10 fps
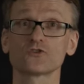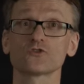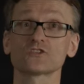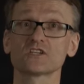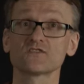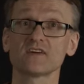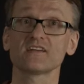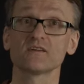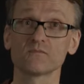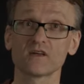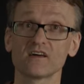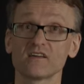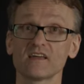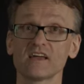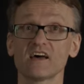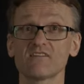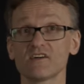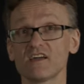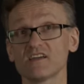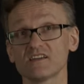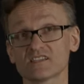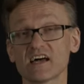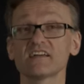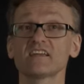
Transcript: Torsten Schwede. Uh, they have a site